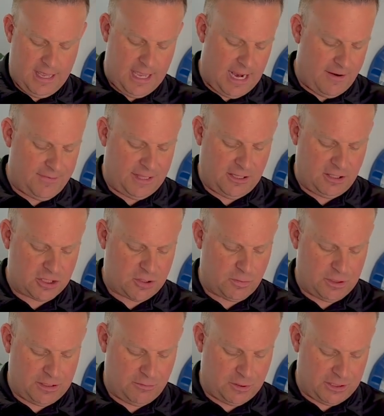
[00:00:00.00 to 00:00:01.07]
Everything looks
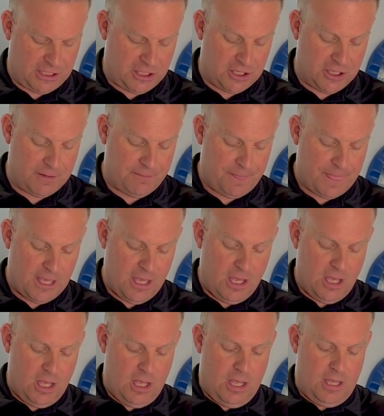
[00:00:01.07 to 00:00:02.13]
really, really good.
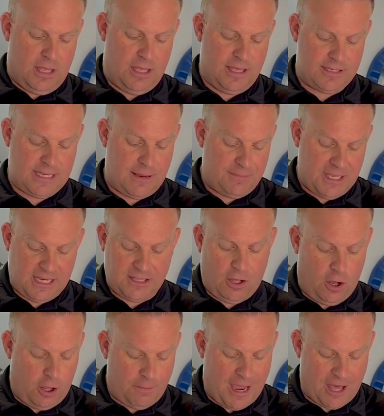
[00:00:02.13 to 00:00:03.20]
Same thing in the
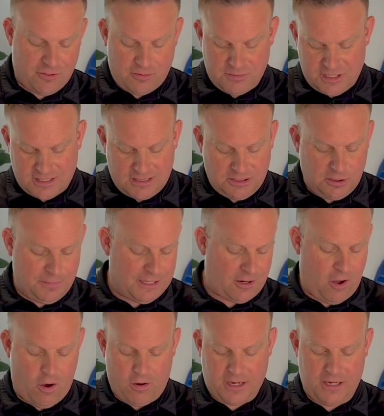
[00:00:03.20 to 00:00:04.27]
hall bathroom, just a little bit
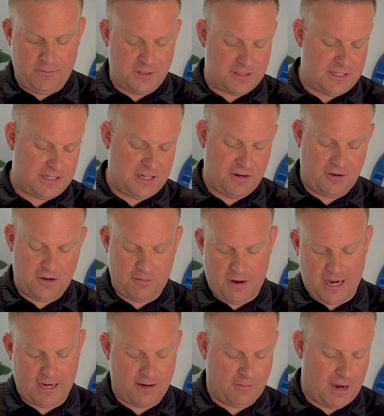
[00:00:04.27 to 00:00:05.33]
of caulking was
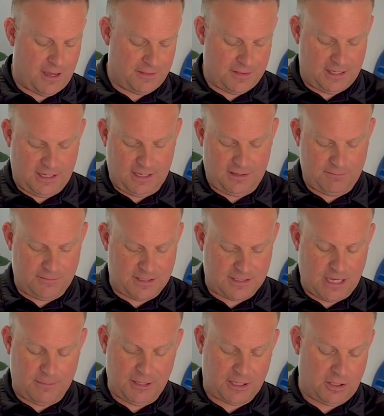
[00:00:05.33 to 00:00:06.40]
deteriorated around the
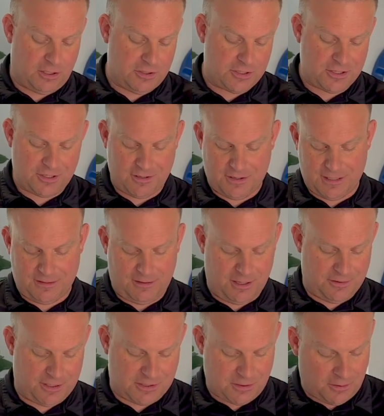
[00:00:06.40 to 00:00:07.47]
tub enclosure and, you
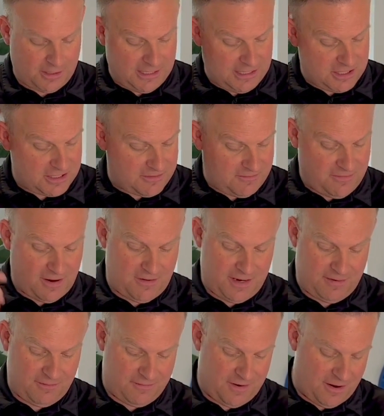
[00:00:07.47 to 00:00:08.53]
know, the toilet, just
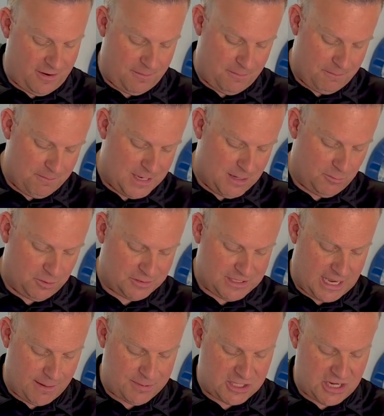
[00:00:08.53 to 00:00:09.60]
very, very minimal
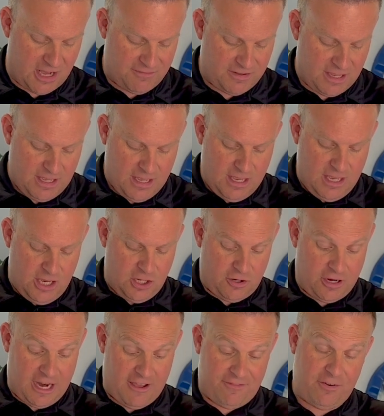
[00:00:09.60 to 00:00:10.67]
type stuff. You're
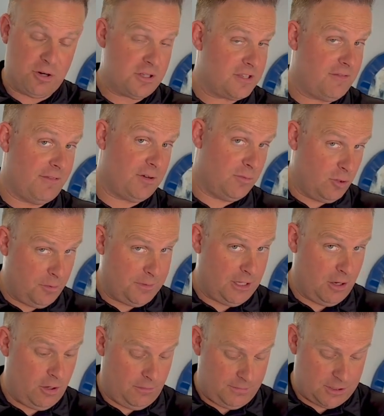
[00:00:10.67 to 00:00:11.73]
gonna have photos of every room in the
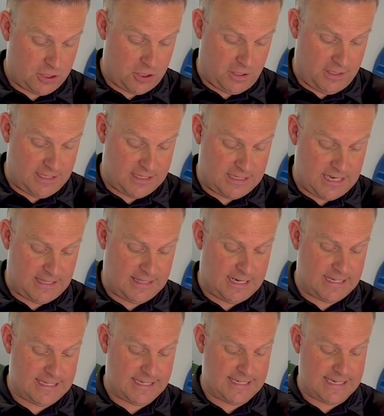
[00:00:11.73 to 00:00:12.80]
home to show you the state that
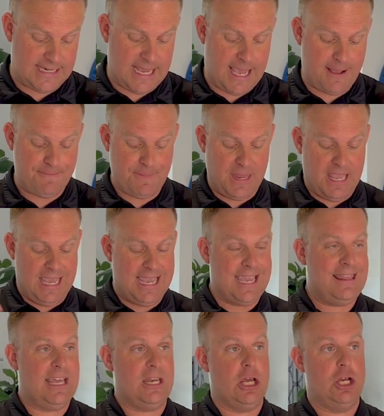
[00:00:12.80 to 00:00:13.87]
it's in today.
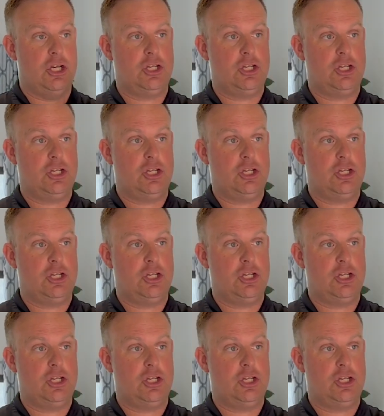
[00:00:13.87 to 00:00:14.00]
And then